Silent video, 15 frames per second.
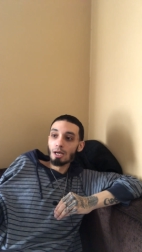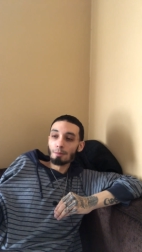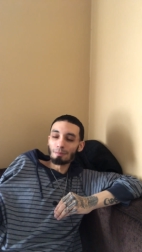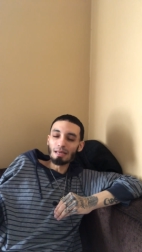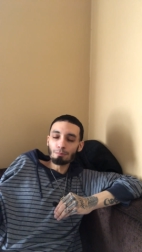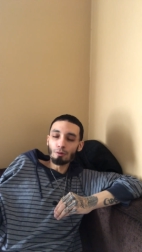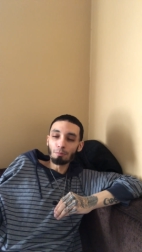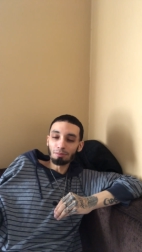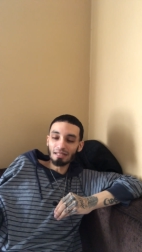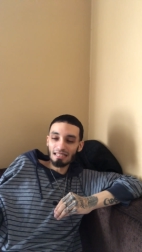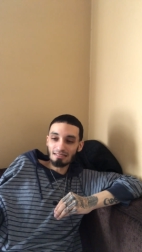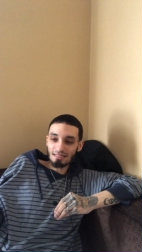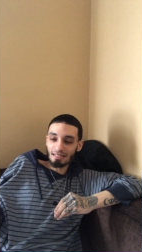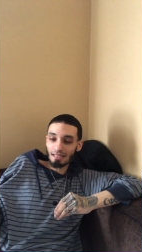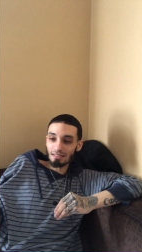
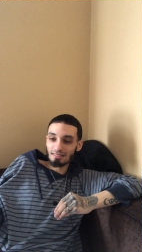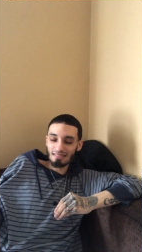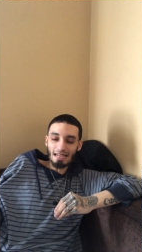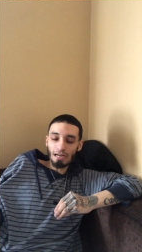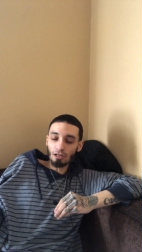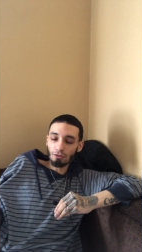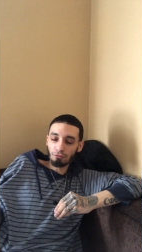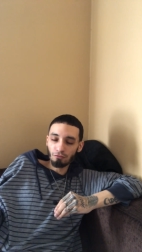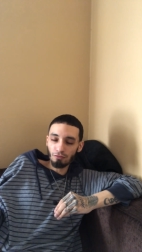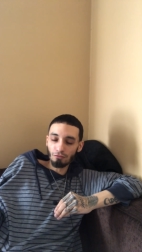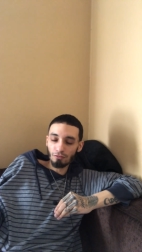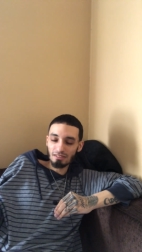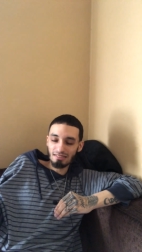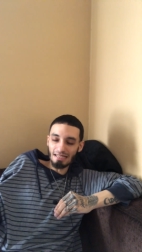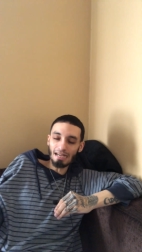people-pleasing,
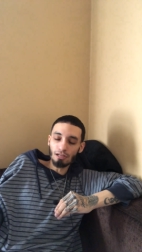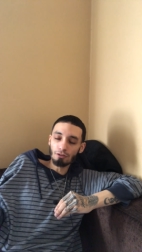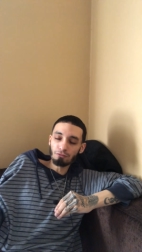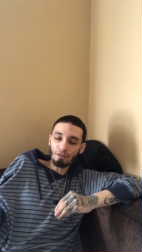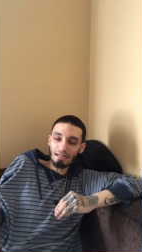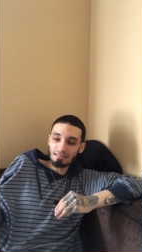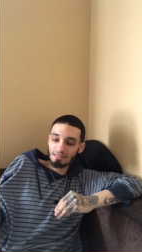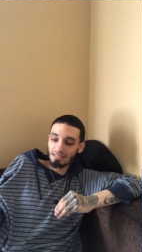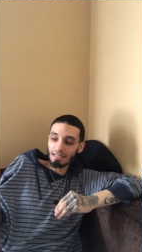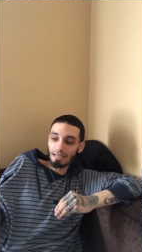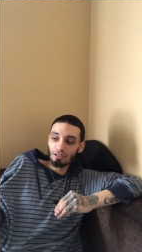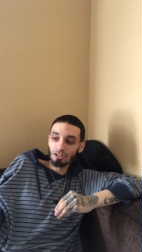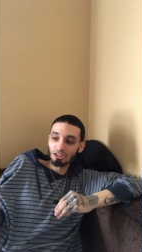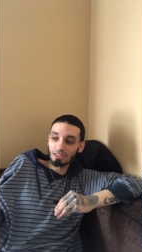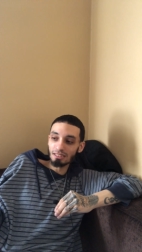sacrificing
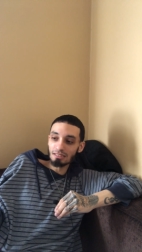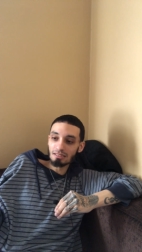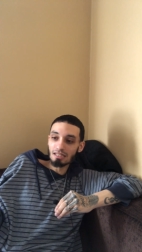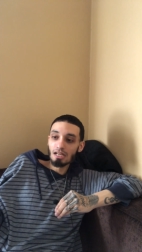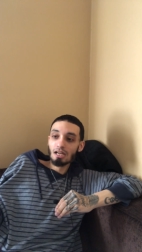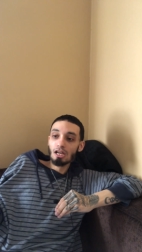energies,